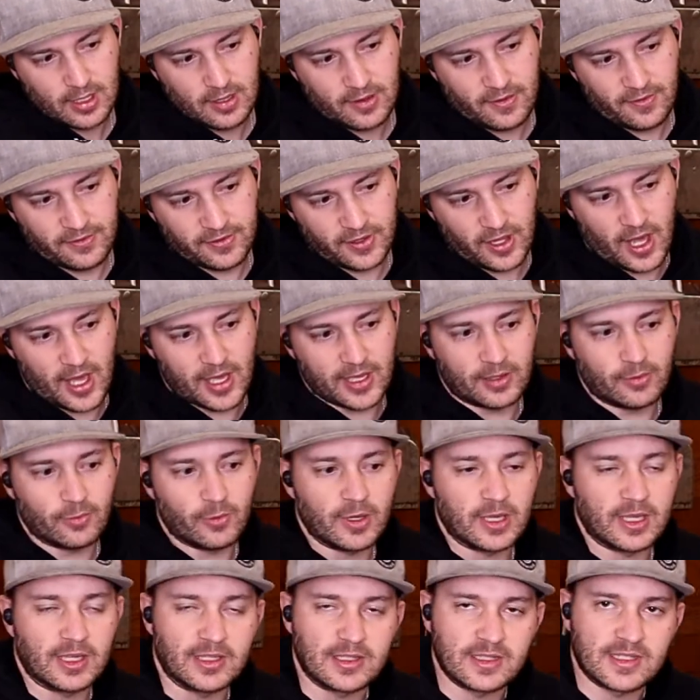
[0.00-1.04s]
flying
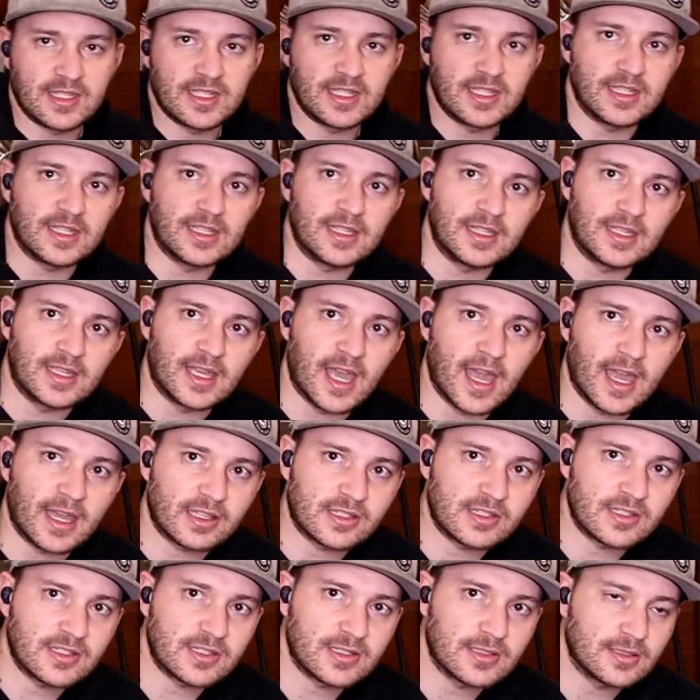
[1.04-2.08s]
wing
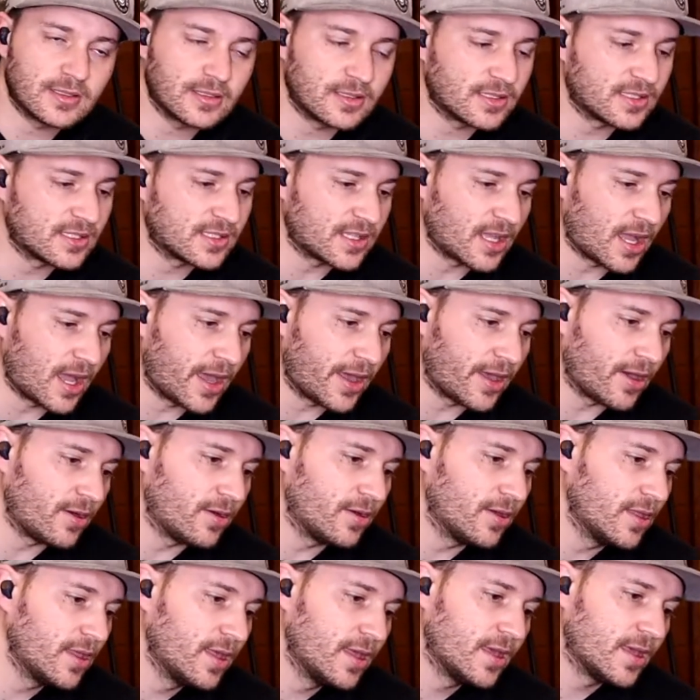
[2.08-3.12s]
TX
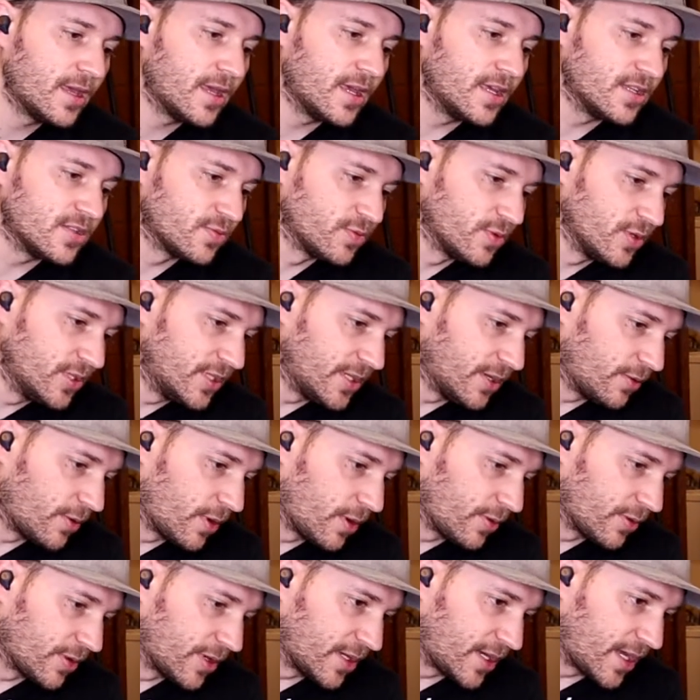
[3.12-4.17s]
style, is really where
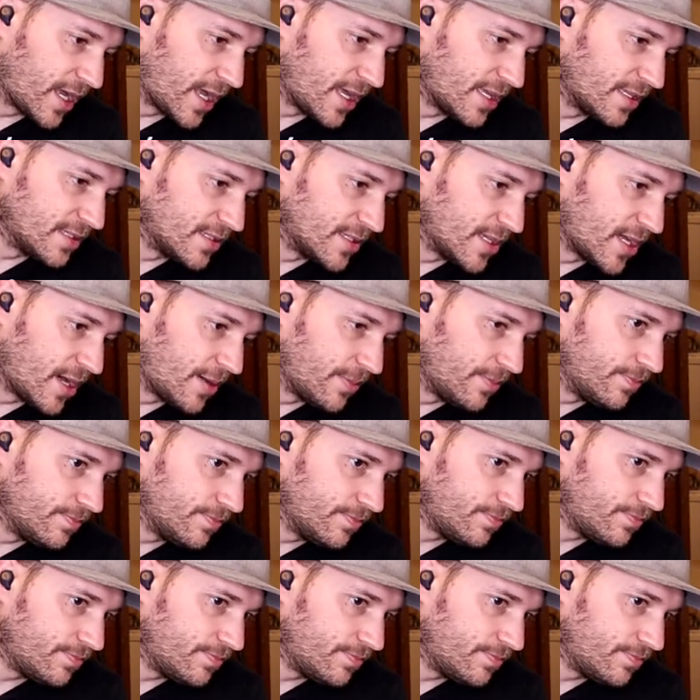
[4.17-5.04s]
we're going to end up.